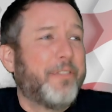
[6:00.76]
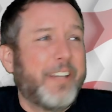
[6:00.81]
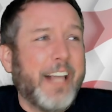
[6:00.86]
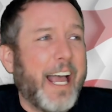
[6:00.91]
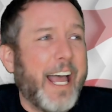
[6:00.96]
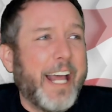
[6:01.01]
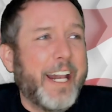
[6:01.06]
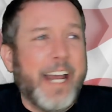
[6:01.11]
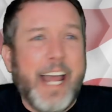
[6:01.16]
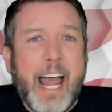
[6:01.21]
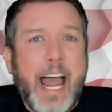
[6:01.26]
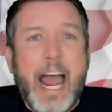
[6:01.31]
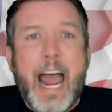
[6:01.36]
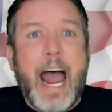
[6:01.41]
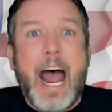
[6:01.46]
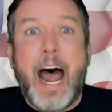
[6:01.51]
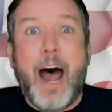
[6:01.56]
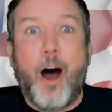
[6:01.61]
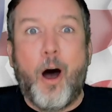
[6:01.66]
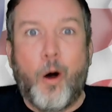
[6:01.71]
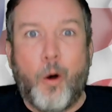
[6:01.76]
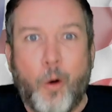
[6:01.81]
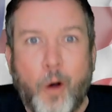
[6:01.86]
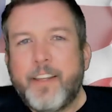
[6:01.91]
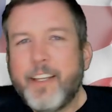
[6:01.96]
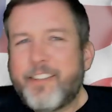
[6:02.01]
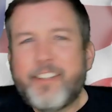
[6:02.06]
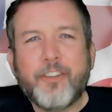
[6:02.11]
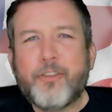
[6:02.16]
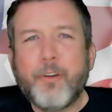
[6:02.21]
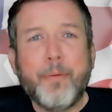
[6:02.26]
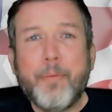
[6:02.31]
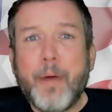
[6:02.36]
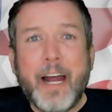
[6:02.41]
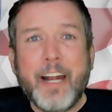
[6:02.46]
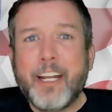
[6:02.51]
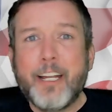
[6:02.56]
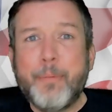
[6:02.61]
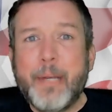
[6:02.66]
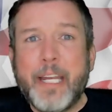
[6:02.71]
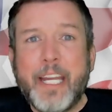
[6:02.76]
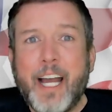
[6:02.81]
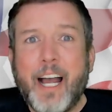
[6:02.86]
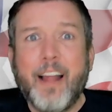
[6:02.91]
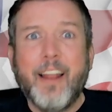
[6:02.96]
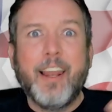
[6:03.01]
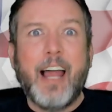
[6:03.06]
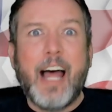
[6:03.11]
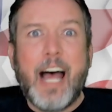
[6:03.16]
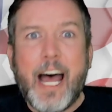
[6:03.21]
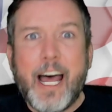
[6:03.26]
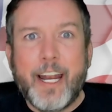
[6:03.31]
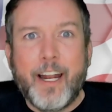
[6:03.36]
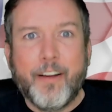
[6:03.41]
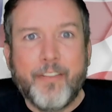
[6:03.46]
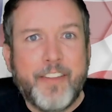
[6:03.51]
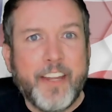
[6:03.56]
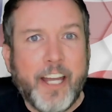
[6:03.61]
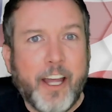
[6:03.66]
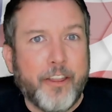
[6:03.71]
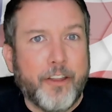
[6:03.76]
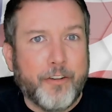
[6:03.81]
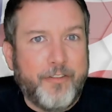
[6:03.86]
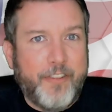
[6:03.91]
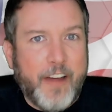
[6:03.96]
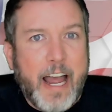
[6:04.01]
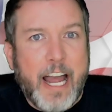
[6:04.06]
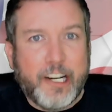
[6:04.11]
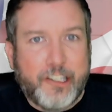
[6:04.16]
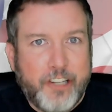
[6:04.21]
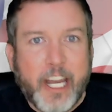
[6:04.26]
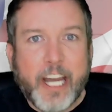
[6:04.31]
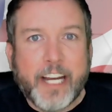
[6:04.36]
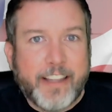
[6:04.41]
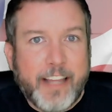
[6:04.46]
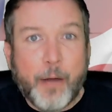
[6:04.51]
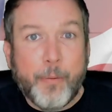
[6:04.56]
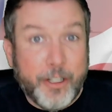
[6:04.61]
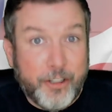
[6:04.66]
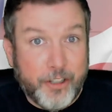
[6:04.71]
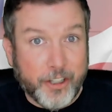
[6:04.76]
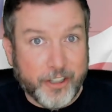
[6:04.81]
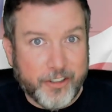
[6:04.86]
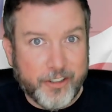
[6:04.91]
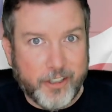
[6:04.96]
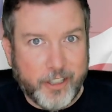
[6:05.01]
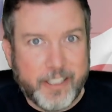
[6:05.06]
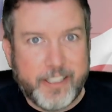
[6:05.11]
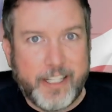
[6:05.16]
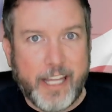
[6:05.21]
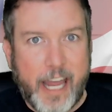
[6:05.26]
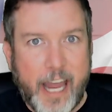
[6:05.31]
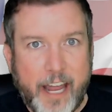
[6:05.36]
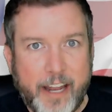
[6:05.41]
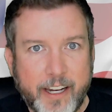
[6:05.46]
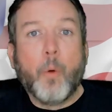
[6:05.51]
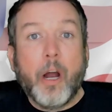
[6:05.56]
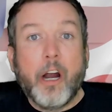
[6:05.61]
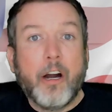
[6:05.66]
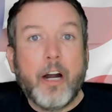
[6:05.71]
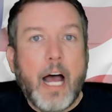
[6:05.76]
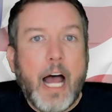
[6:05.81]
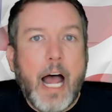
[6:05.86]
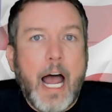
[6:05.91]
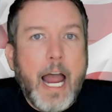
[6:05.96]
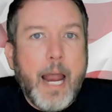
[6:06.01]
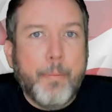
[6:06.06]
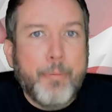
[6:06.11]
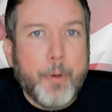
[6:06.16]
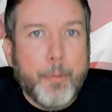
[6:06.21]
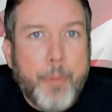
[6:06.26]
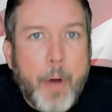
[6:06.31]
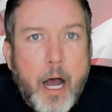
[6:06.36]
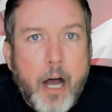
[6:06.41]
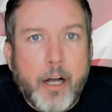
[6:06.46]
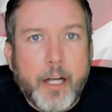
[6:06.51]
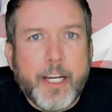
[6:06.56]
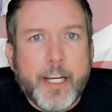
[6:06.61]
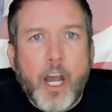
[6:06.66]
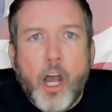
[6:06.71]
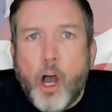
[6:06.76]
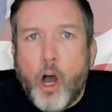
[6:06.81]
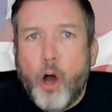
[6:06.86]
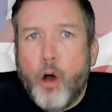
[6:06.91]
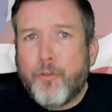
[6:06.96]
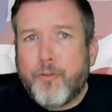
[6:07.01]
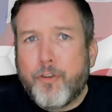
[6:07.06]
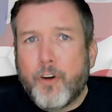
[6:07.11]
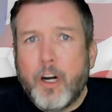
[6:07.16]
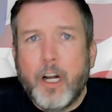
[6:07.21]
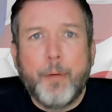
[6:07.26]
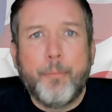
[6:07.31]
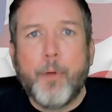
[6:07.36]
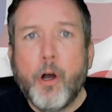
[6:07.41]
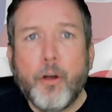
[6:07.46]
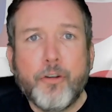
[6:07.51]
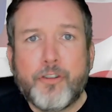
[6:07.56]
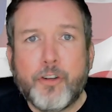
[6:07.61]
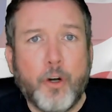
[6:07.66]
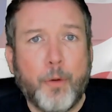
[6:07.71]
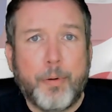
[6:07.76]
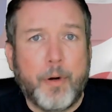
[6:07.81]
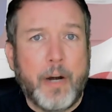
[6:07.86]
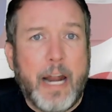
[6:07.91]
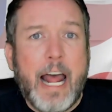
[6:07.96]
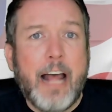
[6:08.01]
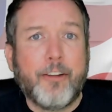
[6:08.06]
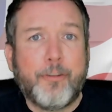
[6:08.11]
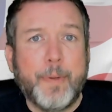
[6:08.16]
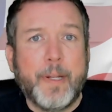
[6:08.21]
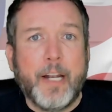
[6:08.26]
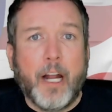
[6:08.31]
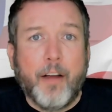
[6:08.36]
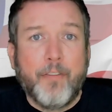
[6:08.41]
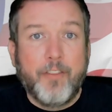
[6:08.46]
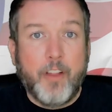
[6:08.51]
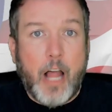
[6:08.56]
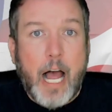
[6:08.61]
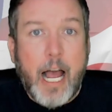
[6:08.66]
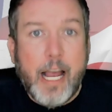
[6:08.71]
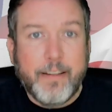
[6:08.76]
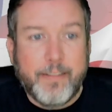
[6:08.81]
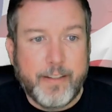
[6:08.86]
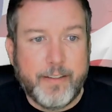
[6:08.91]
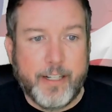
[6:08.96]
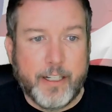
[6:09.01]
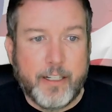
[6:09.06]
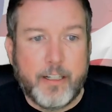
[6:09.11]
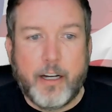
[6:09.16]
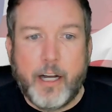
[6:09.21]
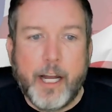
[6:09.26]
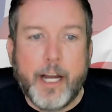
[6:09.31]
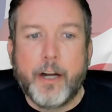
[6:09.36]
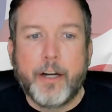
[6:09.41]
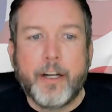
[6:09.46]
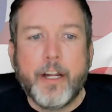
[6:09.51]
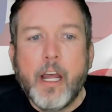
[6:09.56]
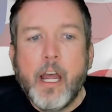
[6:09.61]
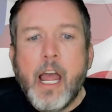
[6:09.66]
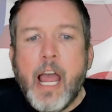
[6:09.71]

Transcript: said? How? This is reminding me a lot of the other fact check that we just looked at, where a hyperbolic, over emotional pronouncement of lies is declared